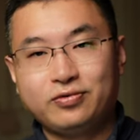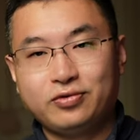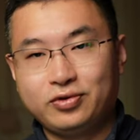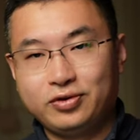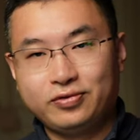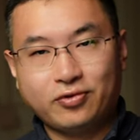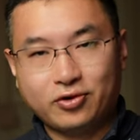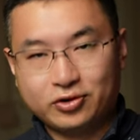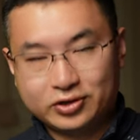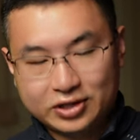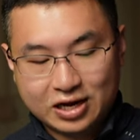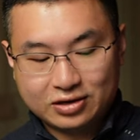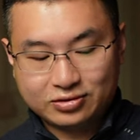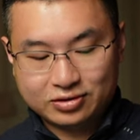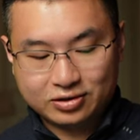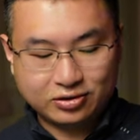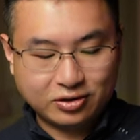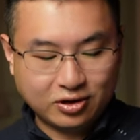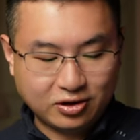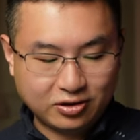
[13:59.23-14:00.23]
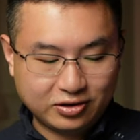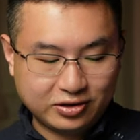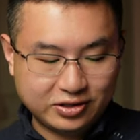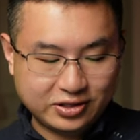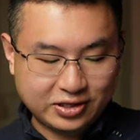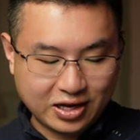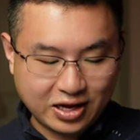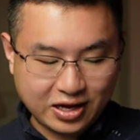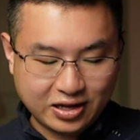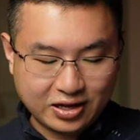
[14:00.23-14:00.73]

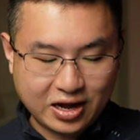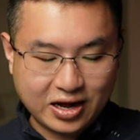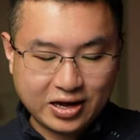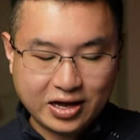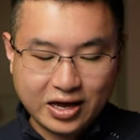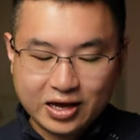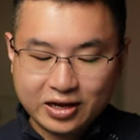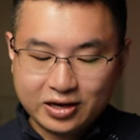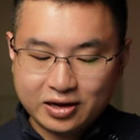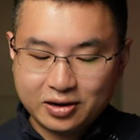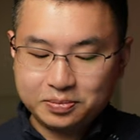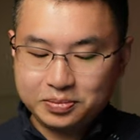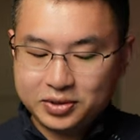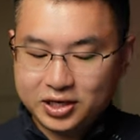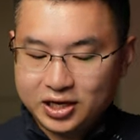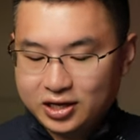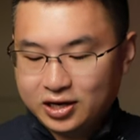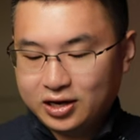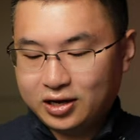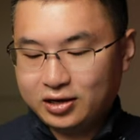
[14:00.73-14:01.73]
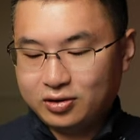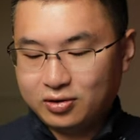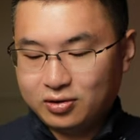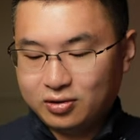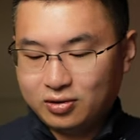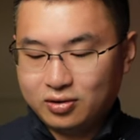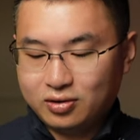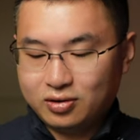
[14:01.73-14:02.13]
$3,000-4,000, and I end up keeping